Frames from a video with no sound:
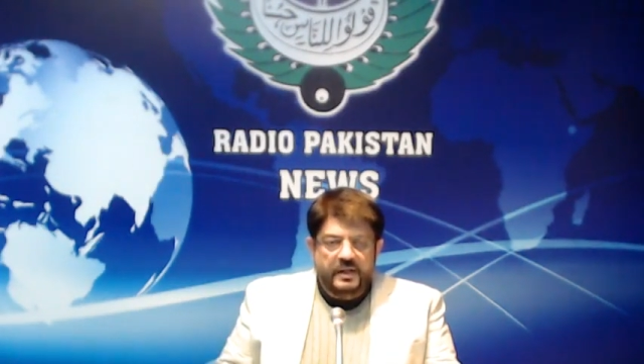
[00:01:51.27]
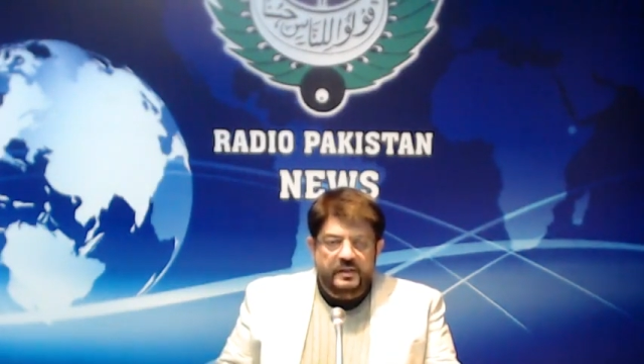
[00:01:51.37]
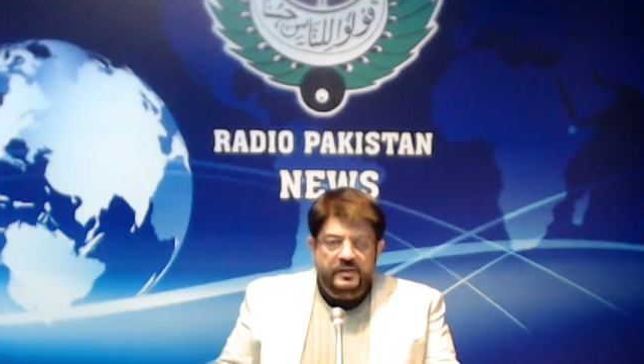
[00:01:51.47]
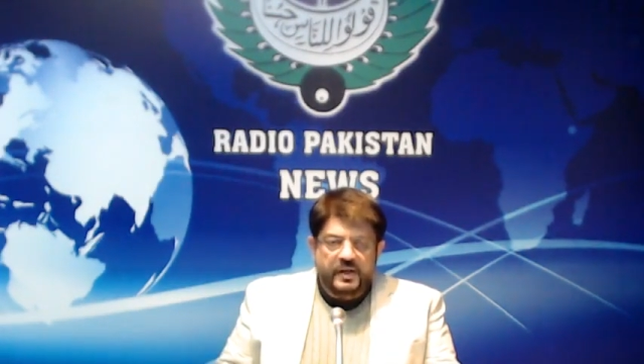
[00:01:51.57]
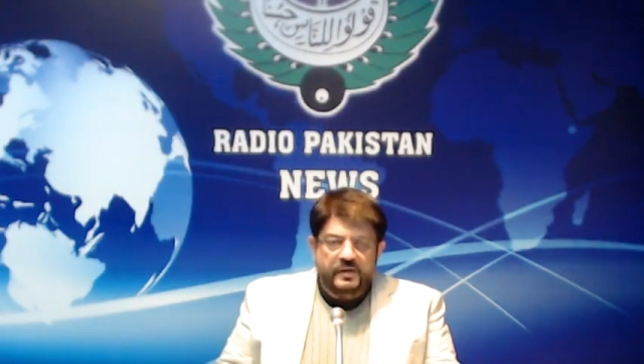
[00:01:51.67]

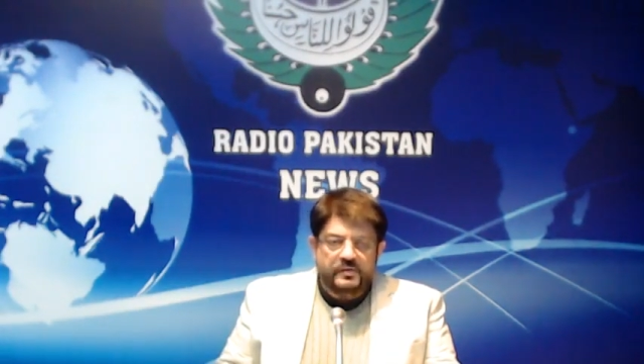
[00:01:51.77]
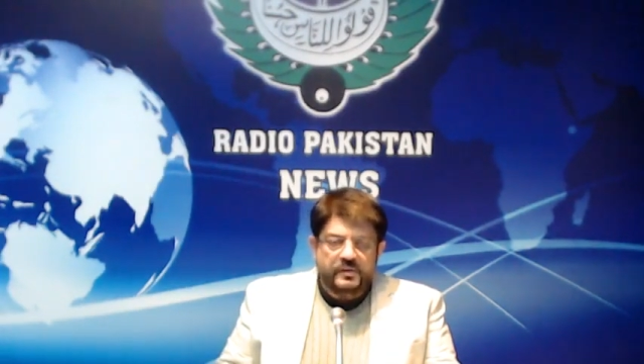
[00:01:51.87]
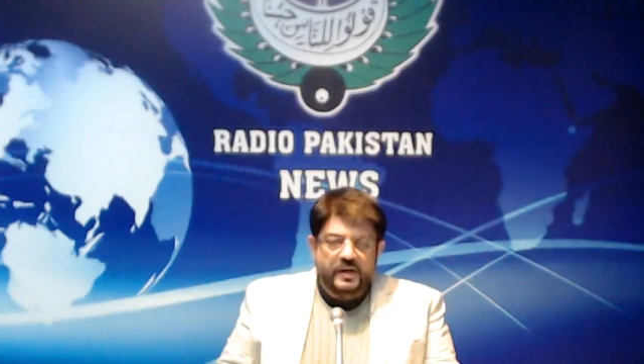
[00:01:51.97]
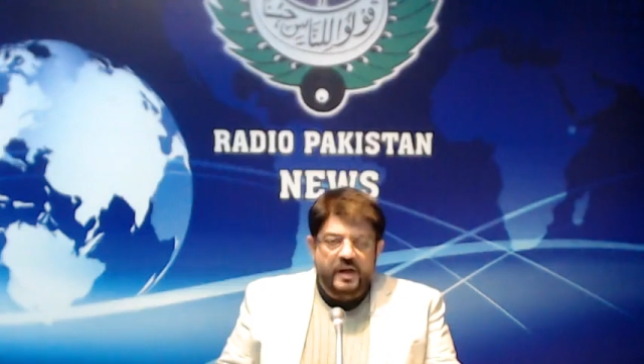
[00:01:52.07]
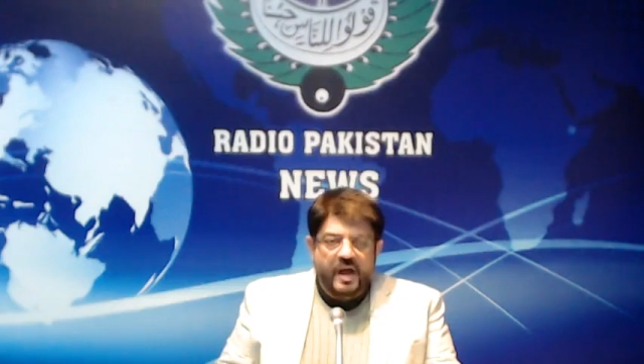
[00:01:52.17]
in the day to
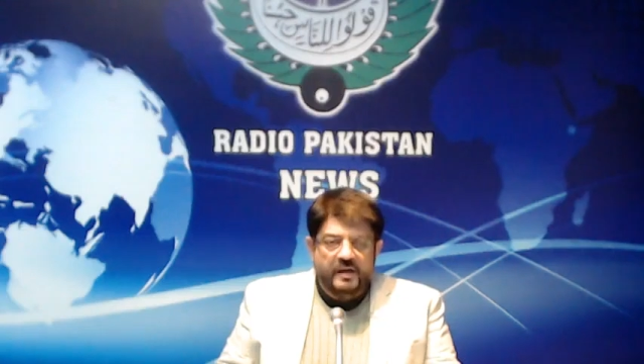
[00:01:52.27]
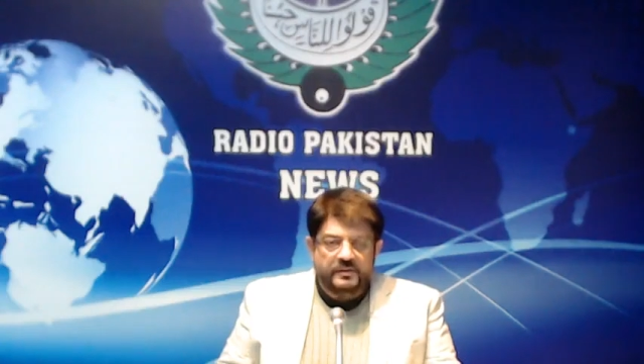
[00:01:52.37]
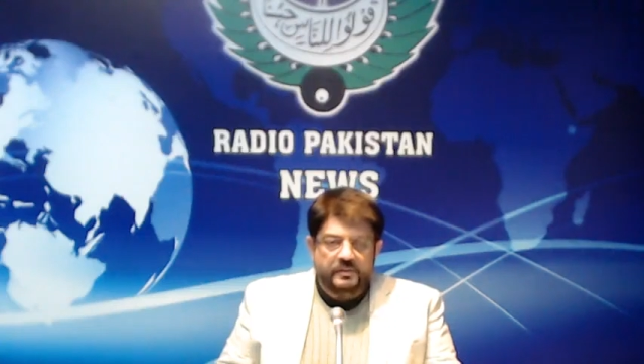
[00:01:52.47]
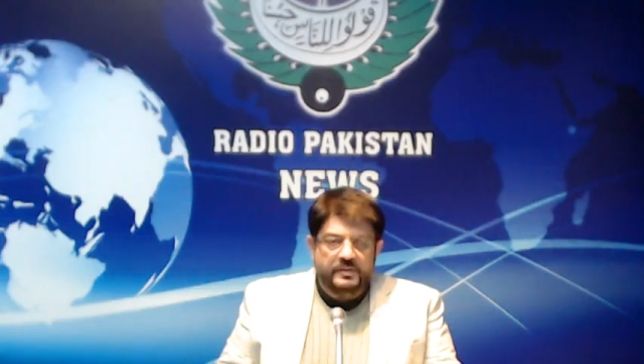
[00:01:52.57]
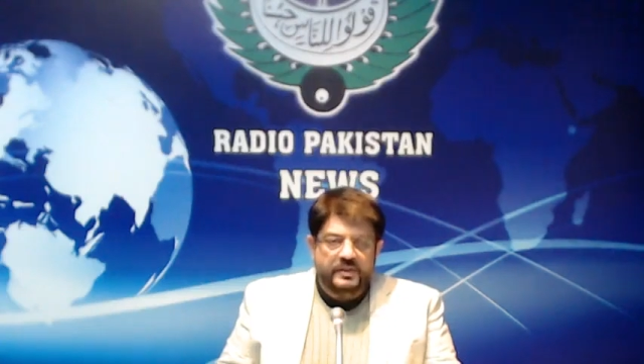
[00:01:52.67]
day
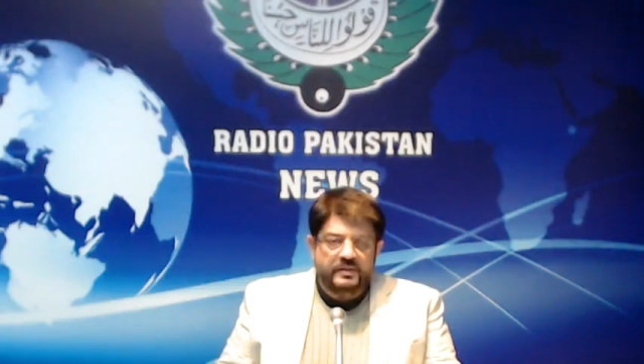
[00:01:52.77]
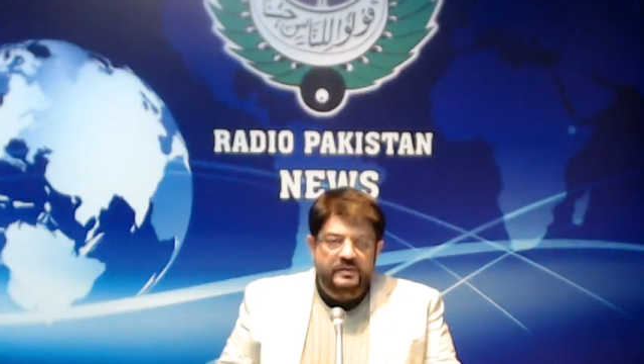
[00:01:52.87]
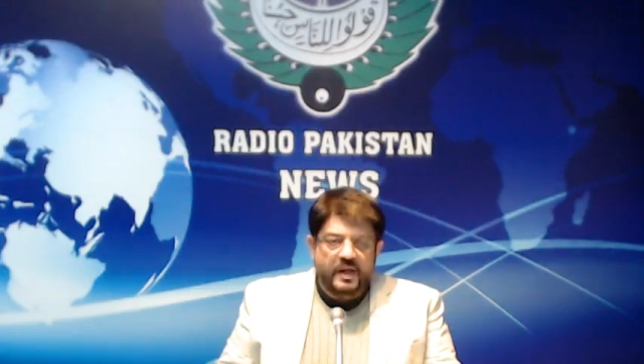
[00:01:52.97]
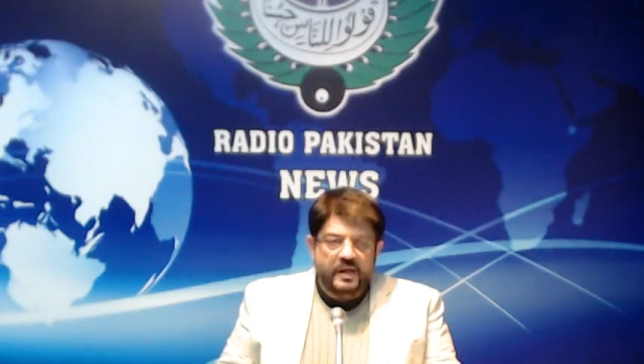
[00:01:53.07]
activities,